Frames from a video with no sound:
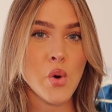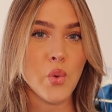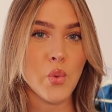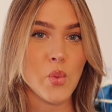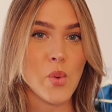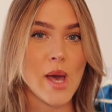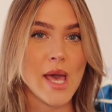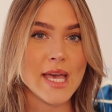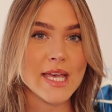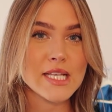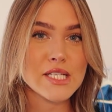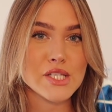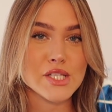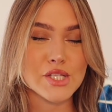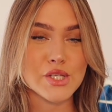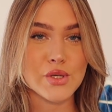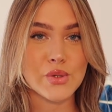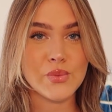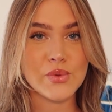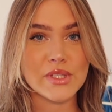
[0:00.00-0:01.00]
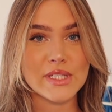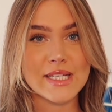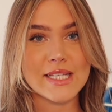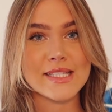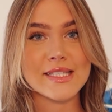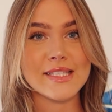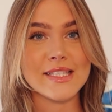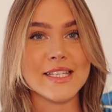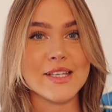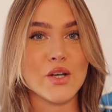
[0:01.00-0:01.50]
way so that you can really
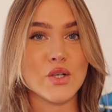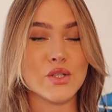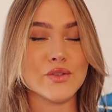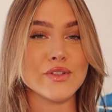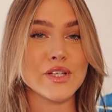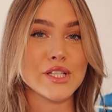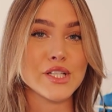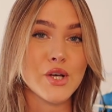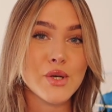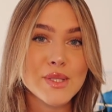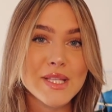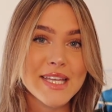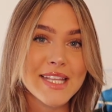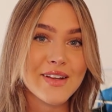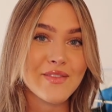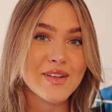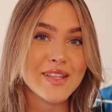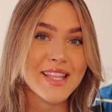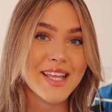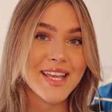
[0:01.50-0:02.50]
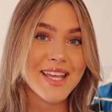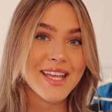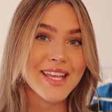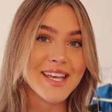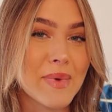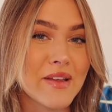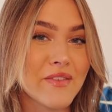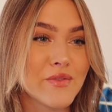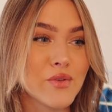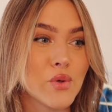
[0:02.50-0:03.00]
see all the clothing and everything.
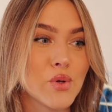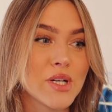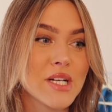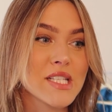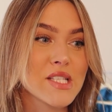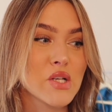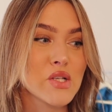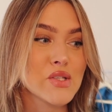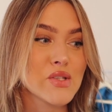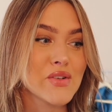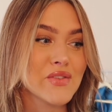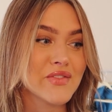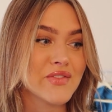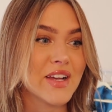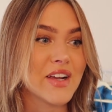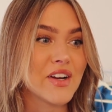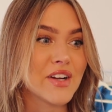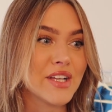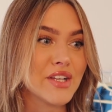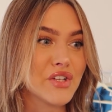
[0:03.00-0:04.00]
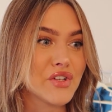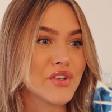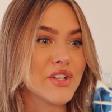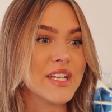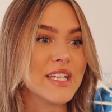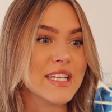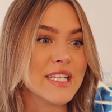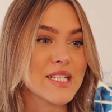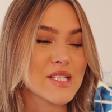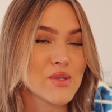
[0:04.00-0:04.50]
My floor is also very
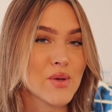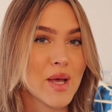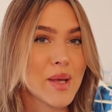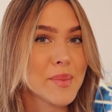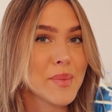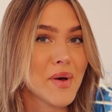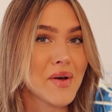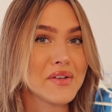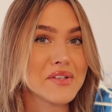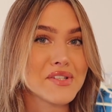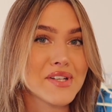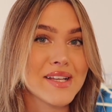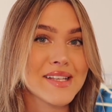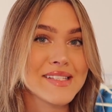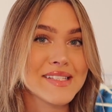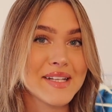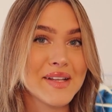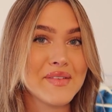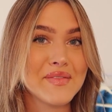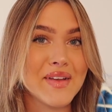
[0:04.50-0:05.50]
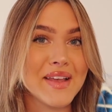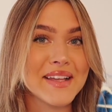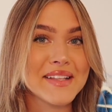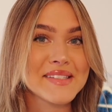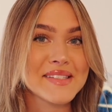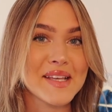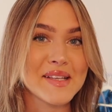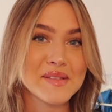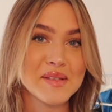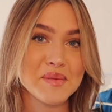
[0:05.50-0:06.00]
creaky, so I apologize in
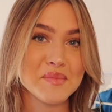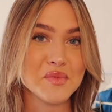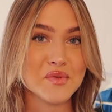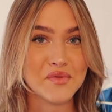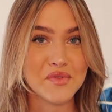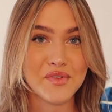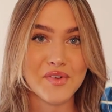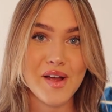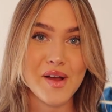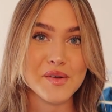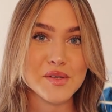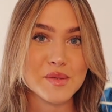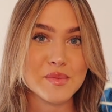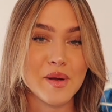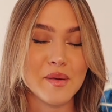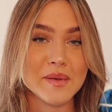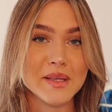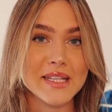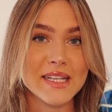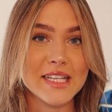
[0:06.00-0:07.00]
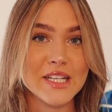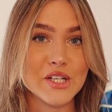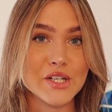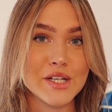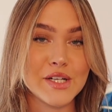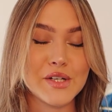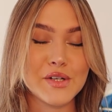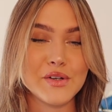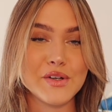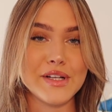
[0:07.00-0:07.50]
advance. As I move around, you're probably gonna hear
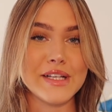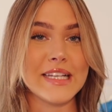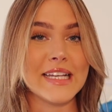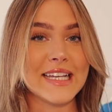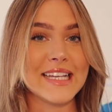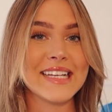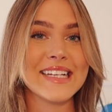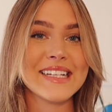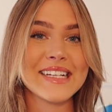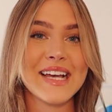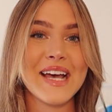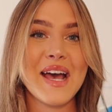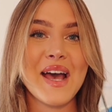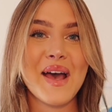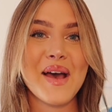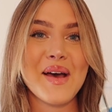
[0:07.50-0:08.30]
it creaking.